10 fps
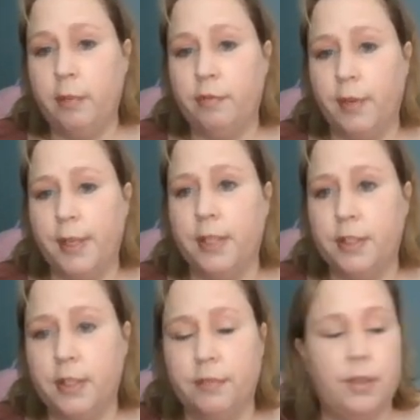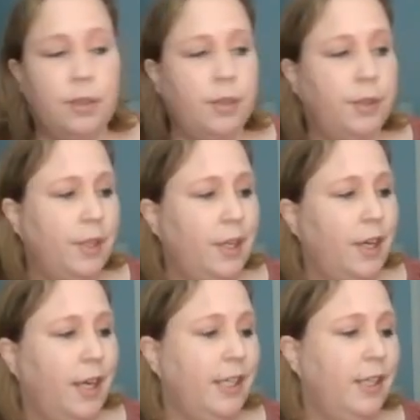I'm finding it difficult.
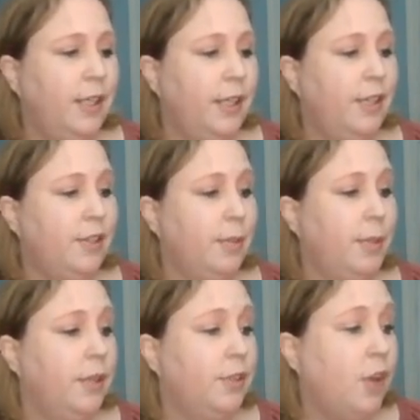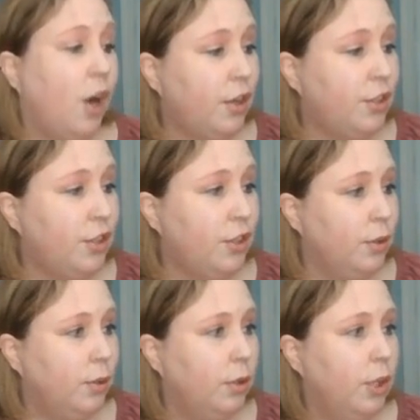I need somebody to talk
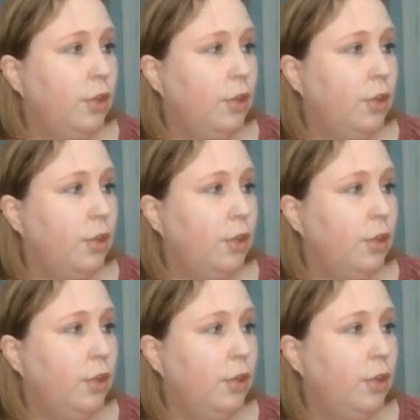to.